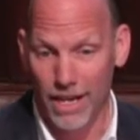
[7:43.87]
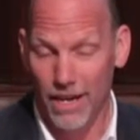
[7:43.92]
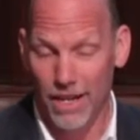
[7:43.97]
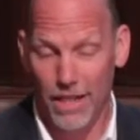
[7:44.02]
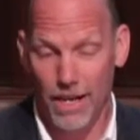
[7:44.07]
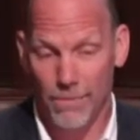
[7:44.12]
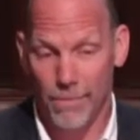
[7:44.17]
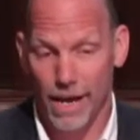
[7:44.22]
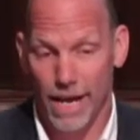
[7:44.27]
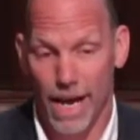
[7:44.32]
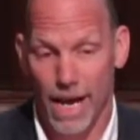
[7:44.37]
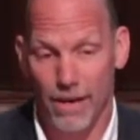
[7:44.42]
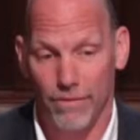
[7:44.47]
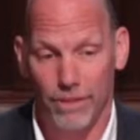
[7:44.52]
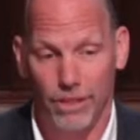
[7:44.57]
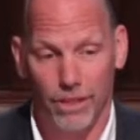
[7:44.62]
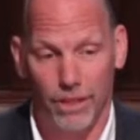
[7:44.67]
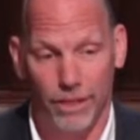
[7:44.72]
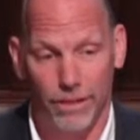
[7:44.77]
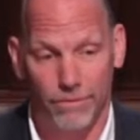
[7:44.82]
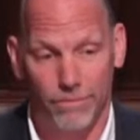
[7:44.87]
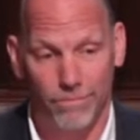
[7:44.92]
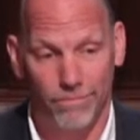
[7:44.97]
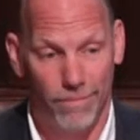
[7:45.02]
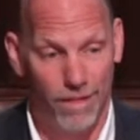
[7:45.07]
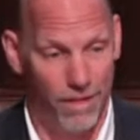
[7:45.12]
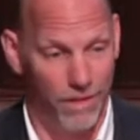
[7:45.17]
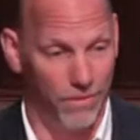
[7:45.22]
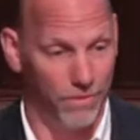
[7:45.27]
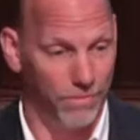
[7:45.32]
They may have done
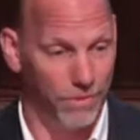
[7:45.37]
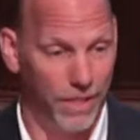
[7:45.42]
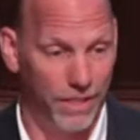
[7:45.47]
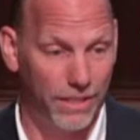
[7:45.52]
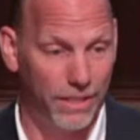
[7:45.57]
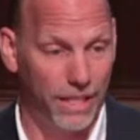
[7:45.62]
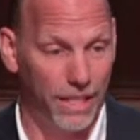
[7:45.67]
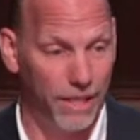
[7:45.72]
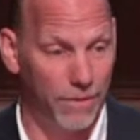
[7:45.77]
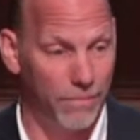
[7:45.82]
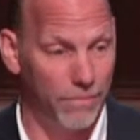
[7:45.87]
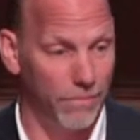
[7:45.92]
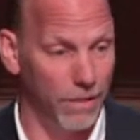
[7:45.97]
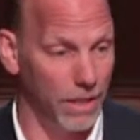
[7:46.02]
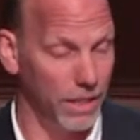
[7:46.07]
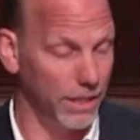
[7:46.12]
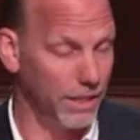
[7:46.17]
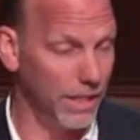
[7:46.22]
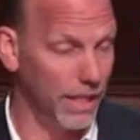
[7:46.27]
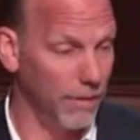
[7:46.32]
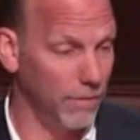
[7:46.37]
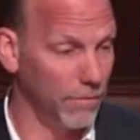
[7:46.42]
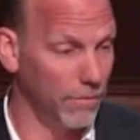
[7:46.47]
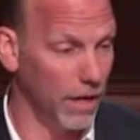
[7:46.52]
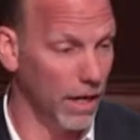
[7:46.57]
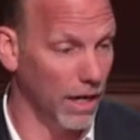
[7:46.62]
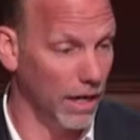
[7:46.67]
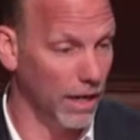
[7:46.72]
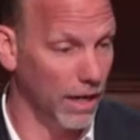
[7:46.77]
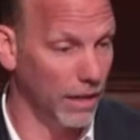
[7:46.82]
the same
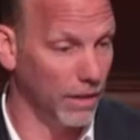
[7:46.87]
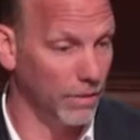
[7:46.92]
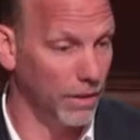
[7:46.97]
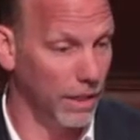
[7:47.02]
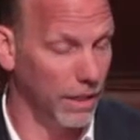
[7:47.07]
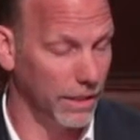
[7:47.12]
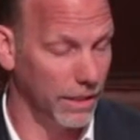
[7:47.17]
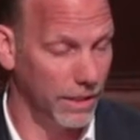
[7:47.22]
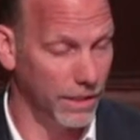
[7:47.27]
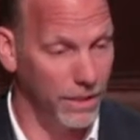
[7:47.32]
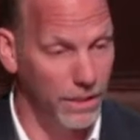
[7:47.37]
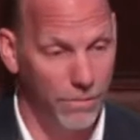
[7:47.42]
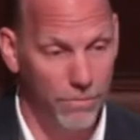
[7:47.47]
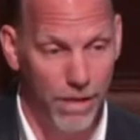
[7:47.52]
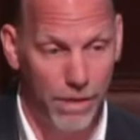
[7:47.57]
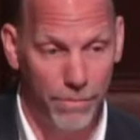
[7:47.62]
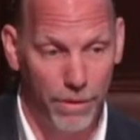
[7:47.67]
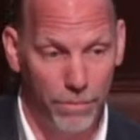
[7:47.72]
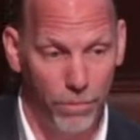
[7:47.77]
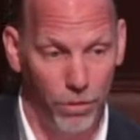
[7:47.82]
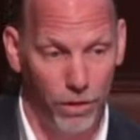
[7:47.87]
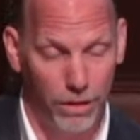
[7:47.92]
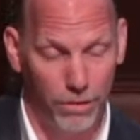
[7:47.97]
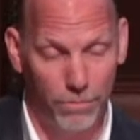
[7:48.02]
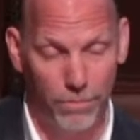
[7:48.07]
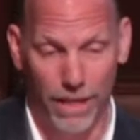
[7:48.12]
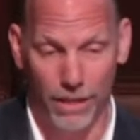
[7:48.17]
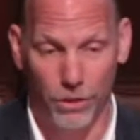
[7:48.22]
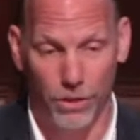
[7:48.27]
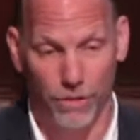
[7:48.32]
system may be put in
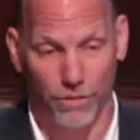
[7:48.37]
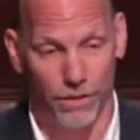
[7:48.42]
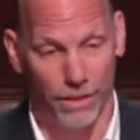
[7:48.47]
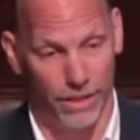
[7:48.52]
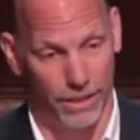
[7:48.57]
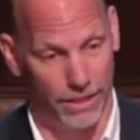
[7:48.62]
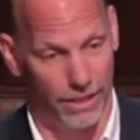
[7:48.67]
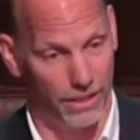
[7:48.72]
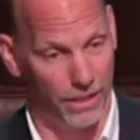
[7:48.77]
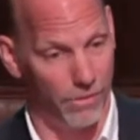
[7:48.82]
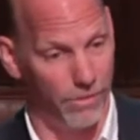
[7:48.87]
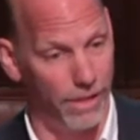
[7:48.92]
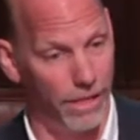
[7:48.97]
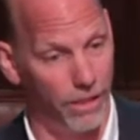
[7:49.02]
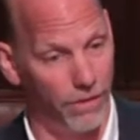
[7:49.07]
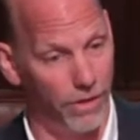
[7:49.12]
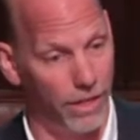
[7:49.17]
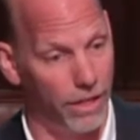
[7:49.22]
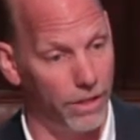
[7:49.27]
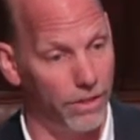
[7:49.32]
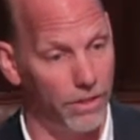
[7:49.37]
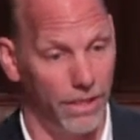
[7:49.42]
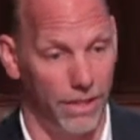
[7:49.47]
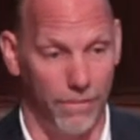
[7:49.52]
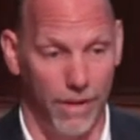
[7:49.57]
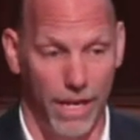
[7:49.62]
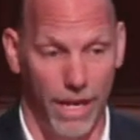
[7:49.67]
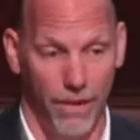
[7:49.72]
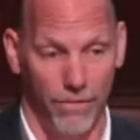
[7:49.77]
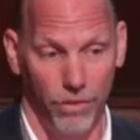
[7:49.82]
by different system integrators. They
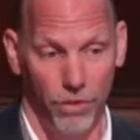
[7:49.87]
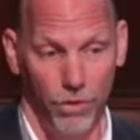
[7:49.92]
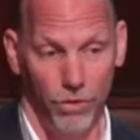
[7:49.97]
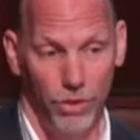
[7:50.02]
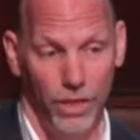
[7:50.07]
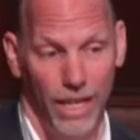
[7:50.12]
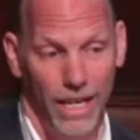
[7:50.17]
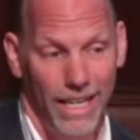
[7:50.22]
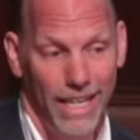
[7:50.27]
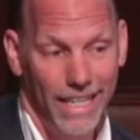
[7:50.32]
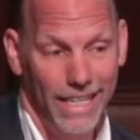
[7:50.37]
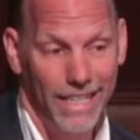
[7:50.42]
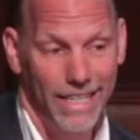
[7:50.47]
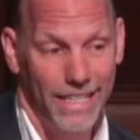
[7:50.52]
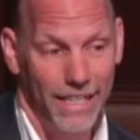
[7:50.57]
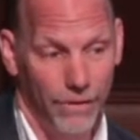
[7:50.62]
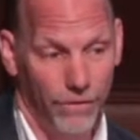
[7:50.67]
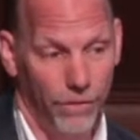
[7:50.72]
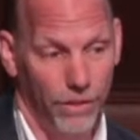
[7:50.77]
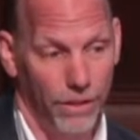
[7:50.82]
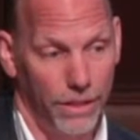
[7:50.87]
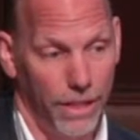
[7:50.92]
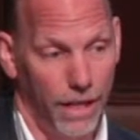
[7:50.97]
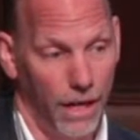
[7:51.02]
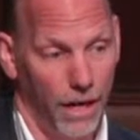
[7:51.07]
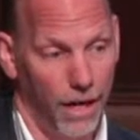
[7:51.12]
may have used different